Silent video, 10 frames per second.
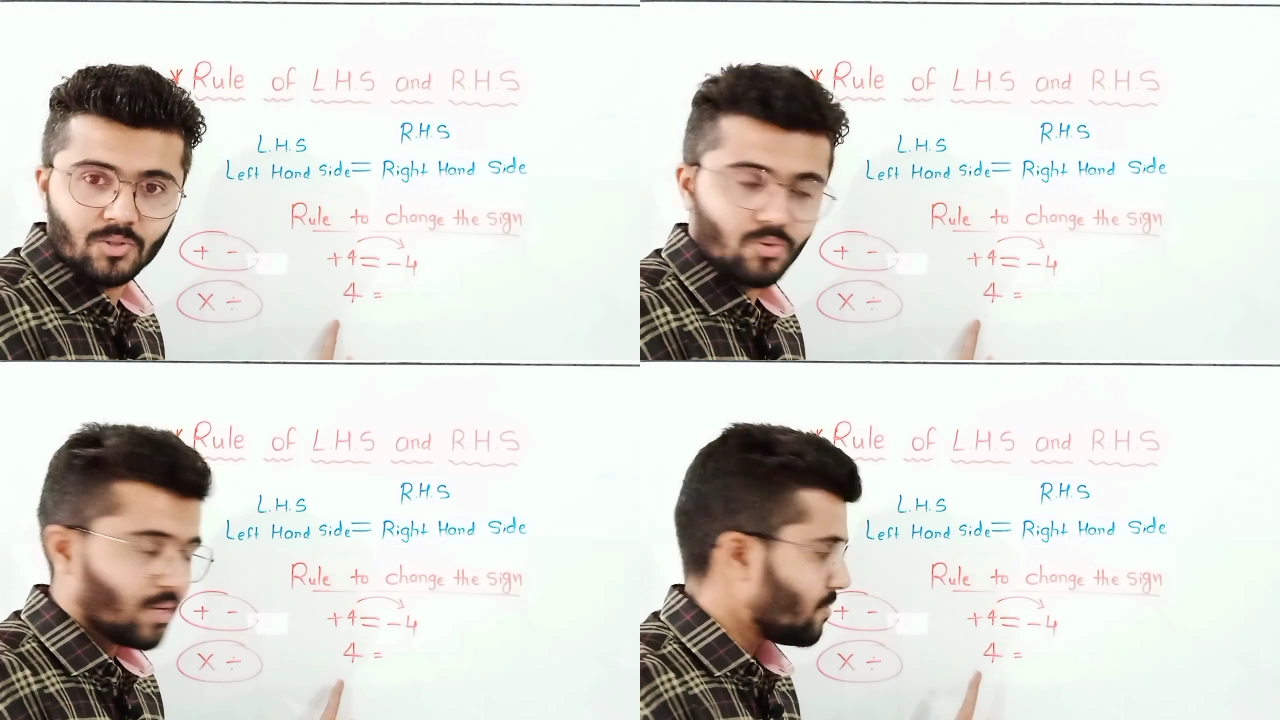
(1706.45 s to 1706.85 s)

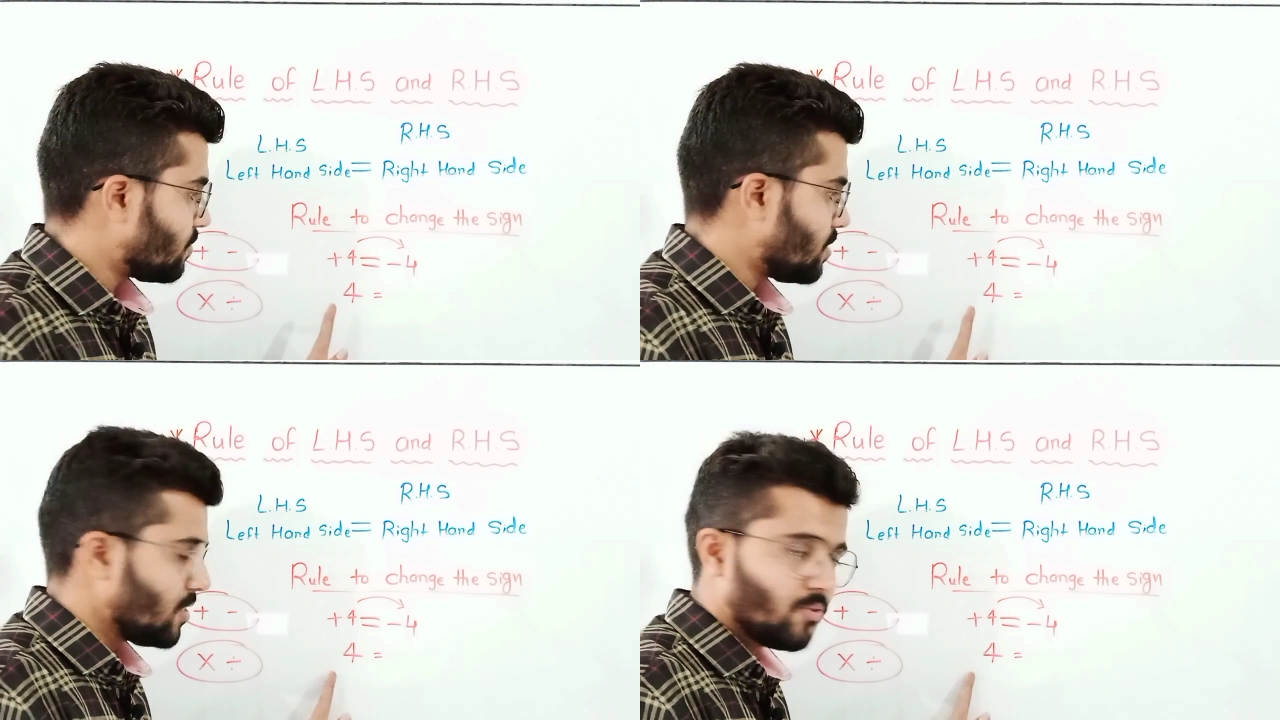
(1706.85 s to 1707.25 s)
So
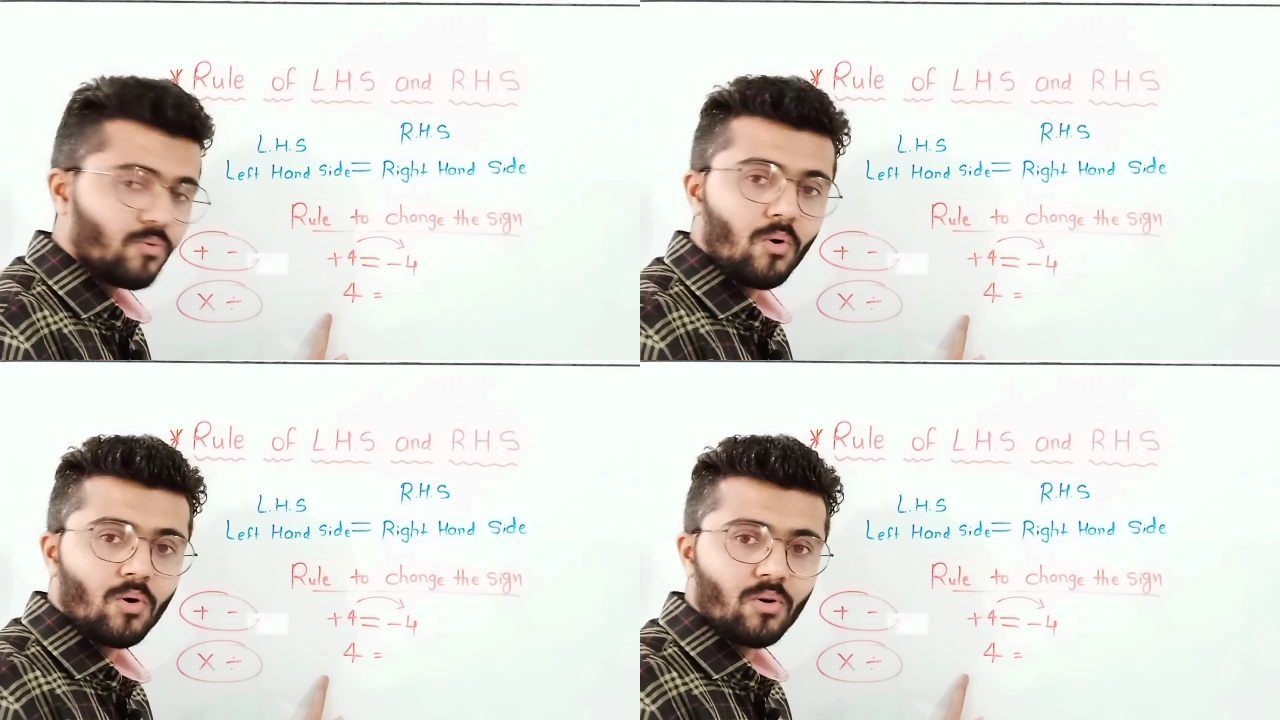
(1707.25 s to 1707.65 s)
if this
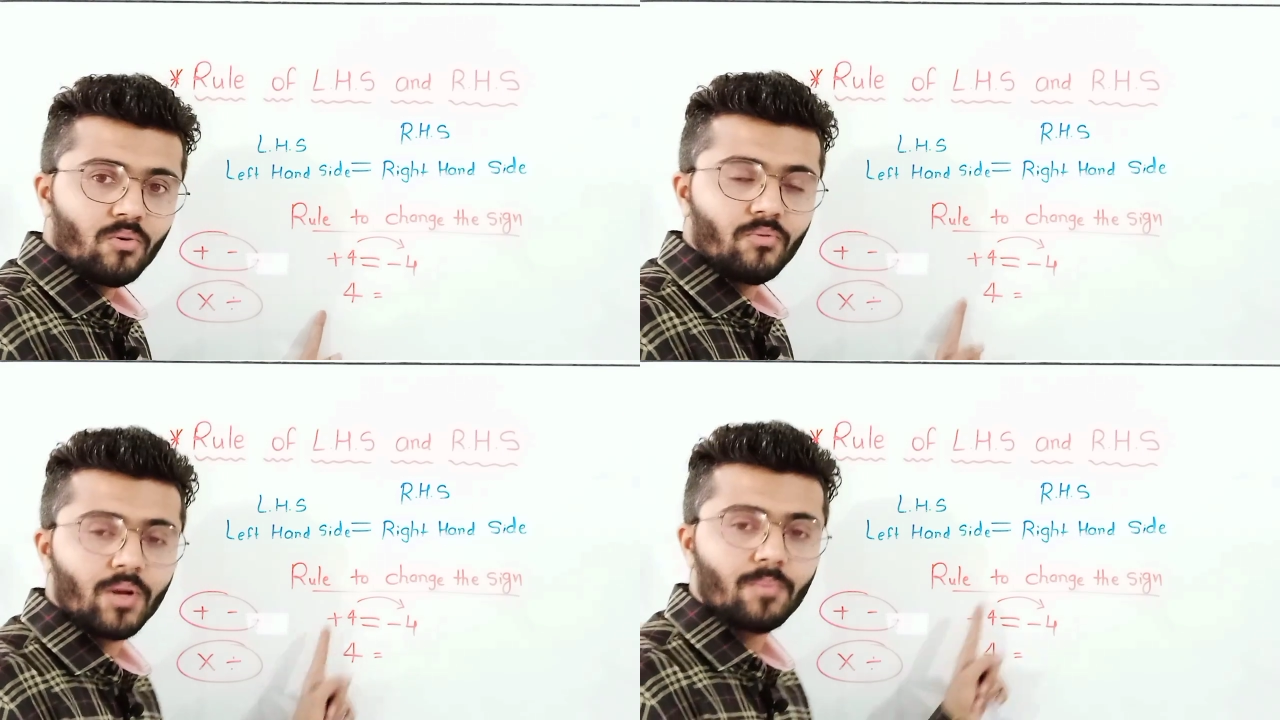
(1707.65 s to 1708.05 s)

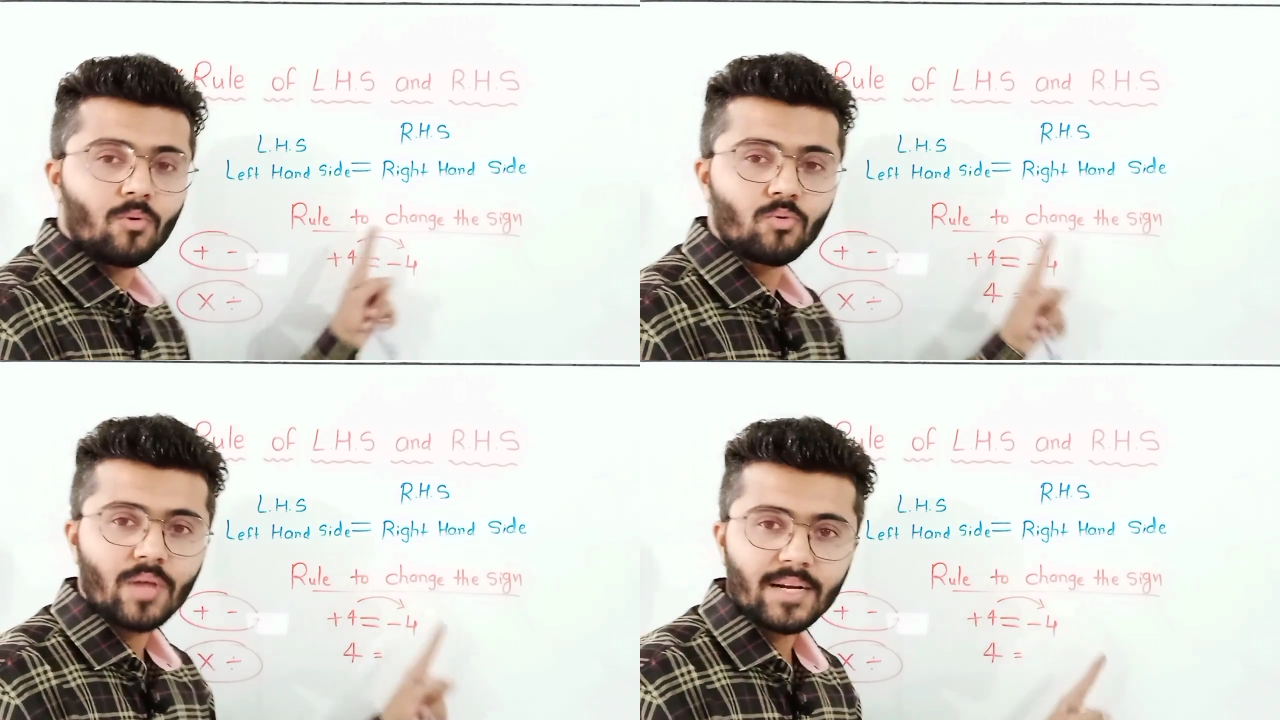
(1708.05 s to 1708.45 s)
4 will
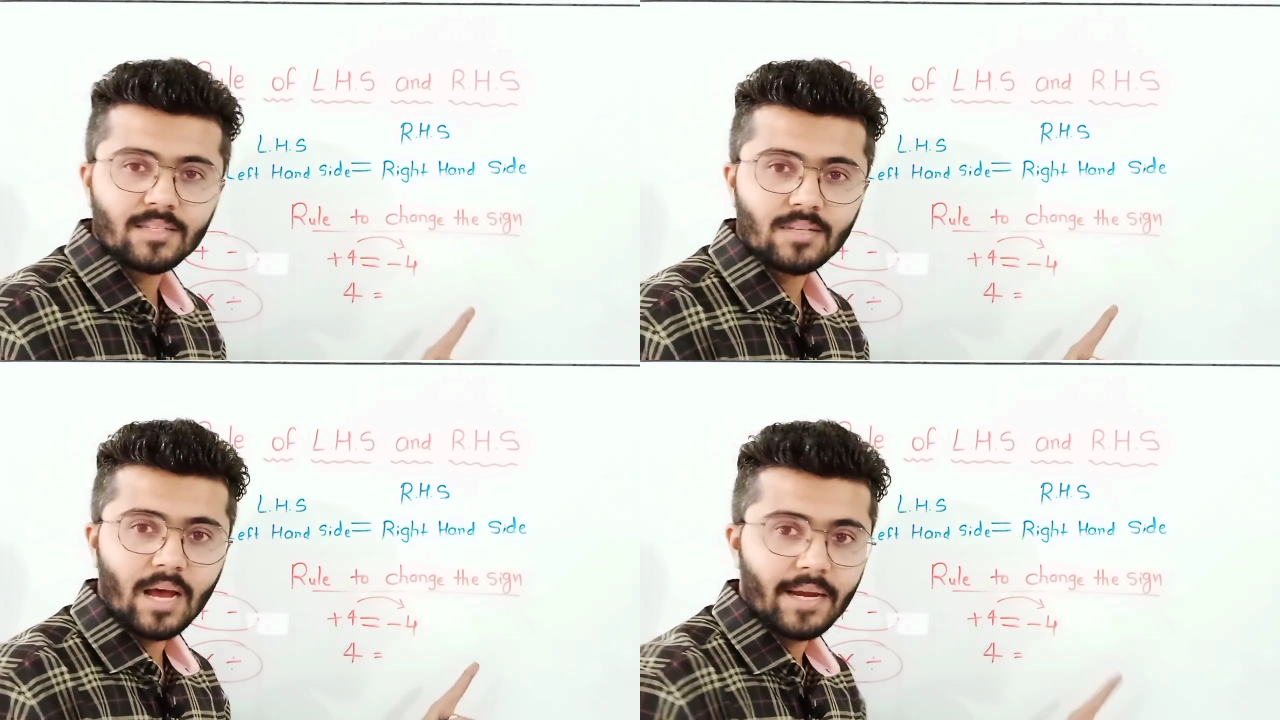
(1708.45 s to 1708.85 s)
move that
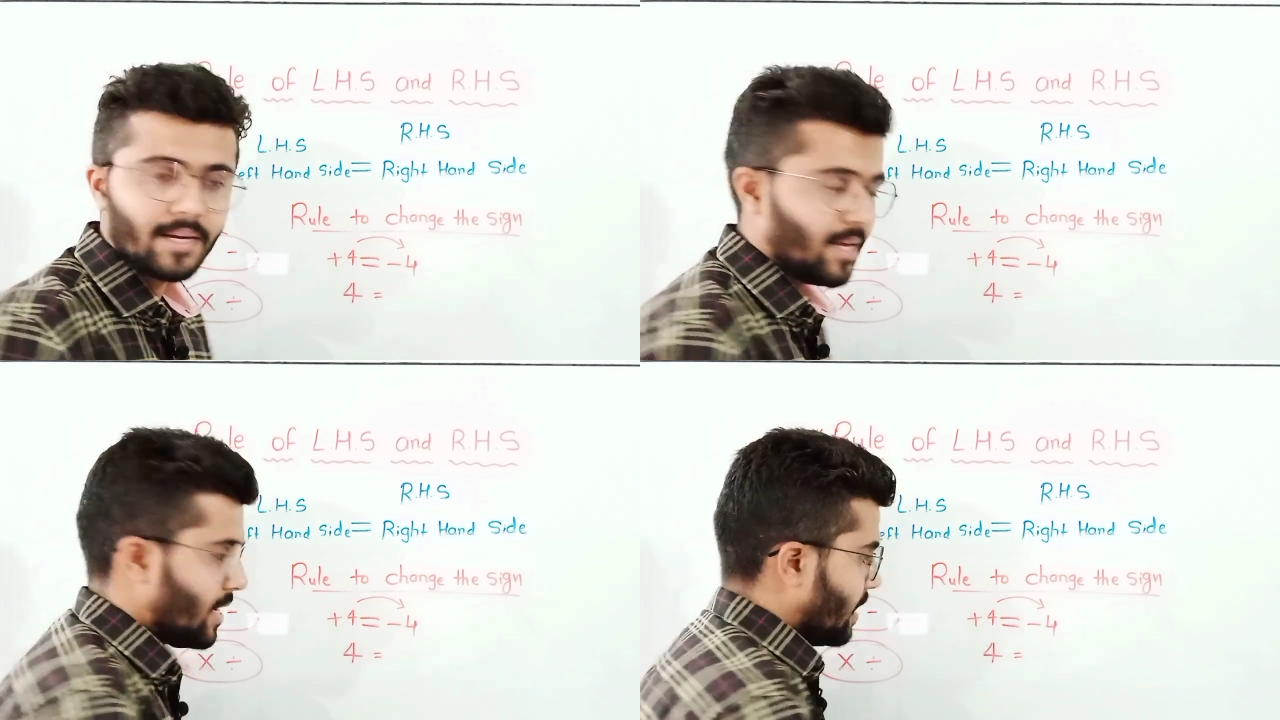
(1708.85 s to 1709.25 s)

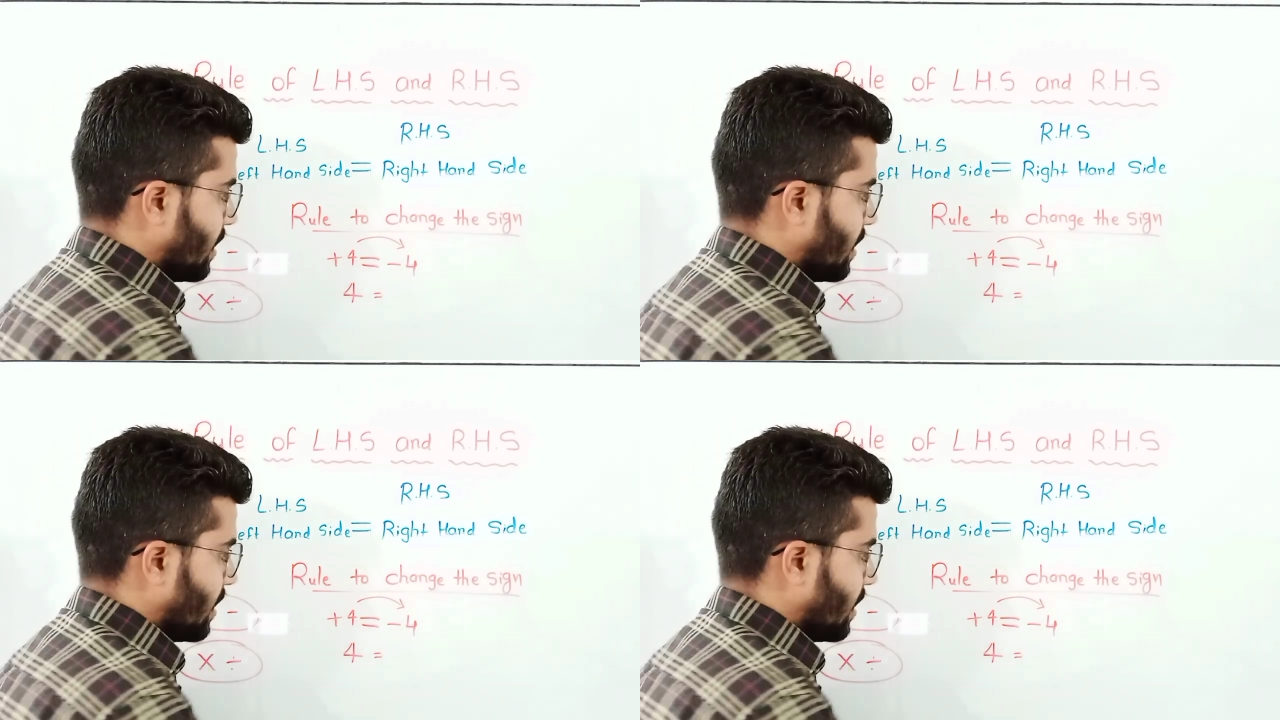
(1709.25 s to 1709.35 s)
side,